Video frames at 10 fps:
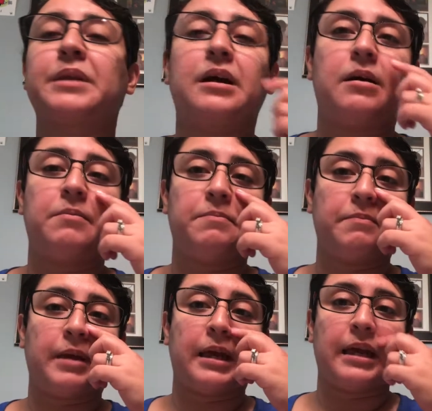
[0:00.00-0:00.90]

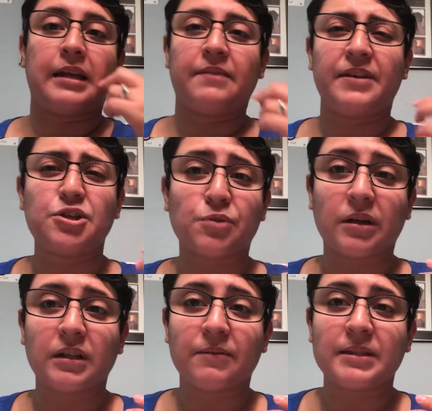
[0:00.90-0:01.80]
And if he's
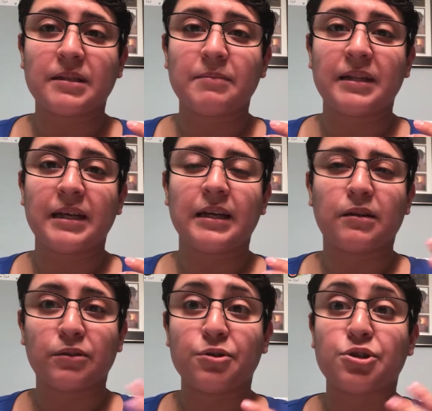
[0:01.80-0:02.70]
struggling with something,
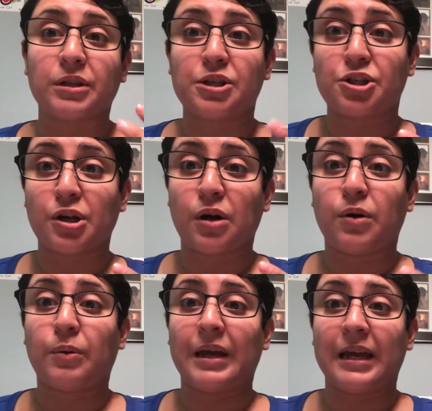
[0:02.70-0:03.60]
it'll usually
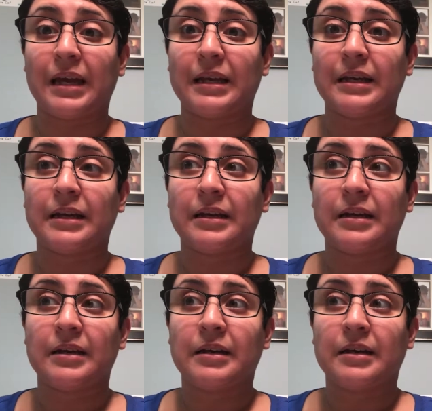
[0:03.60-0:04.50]
show in
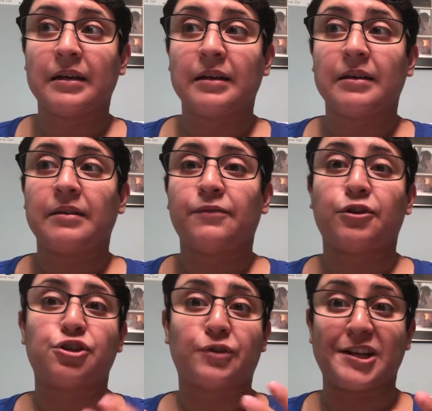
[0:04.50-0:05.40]

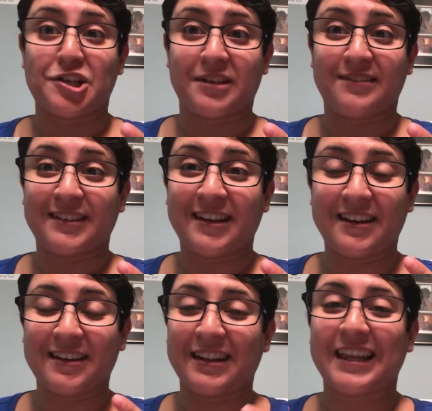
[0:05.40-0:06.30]
frustration
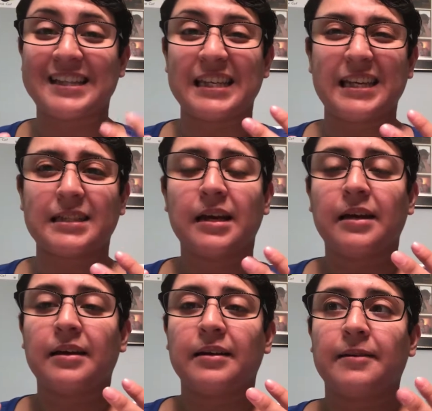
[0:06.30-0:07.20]
because he's,
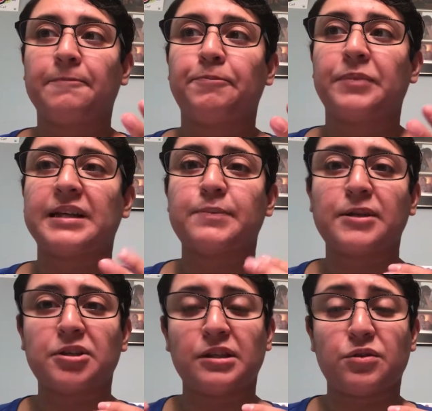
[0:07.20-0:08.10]

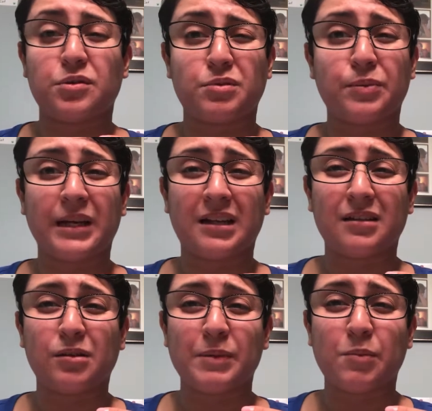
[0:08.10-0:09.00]
especially since we're doing a
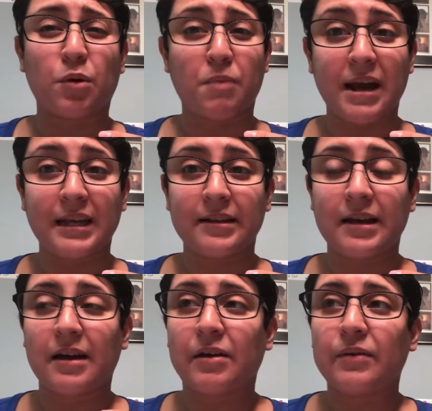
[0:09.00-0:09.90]
little bit more writing
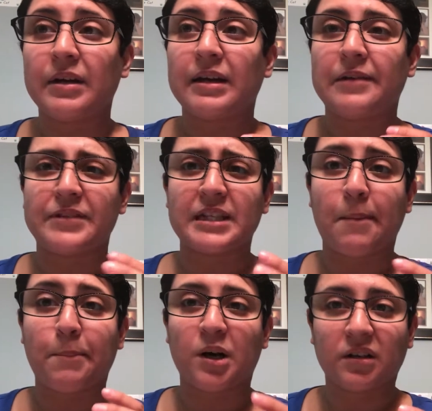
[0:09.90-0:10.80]
now, if it's
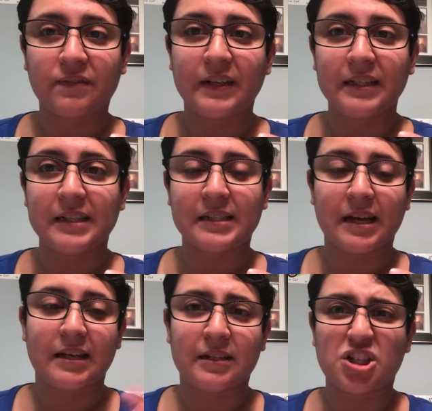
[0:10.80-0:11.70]
not perfect, he's
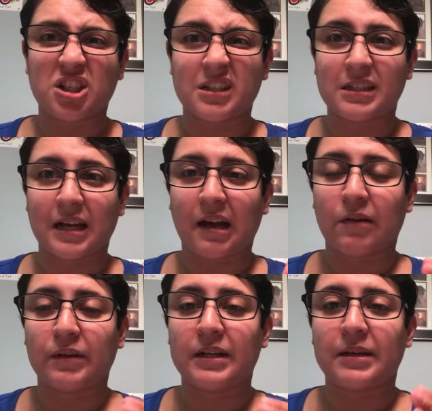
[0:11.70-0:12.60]
kind of shuts
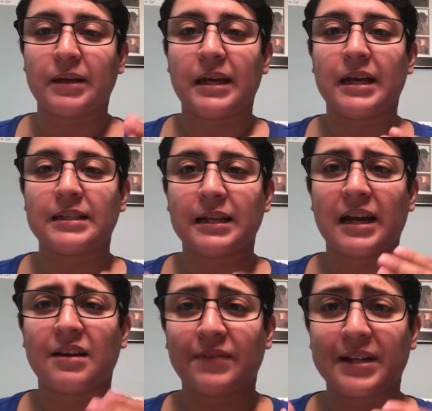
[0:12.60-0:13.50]
down, and he has to
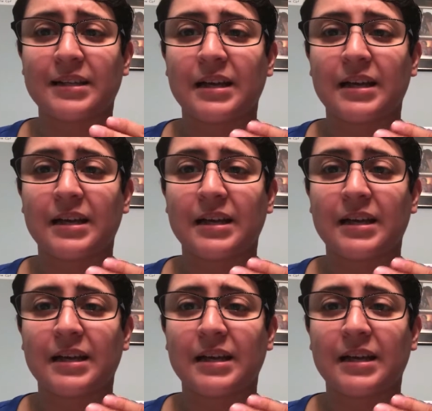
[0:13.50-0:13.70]
kind of